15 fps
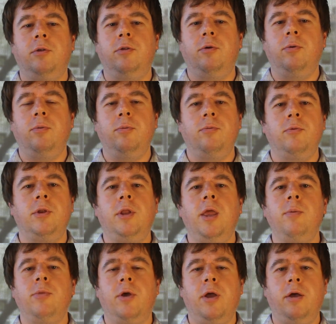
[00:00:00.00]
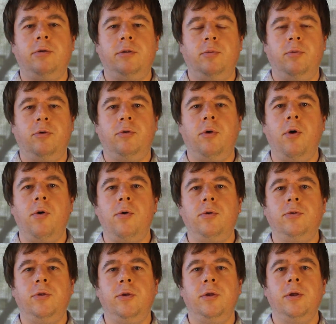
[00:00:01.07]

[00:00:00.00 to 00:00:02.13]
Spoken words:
to redeem the customer's gold,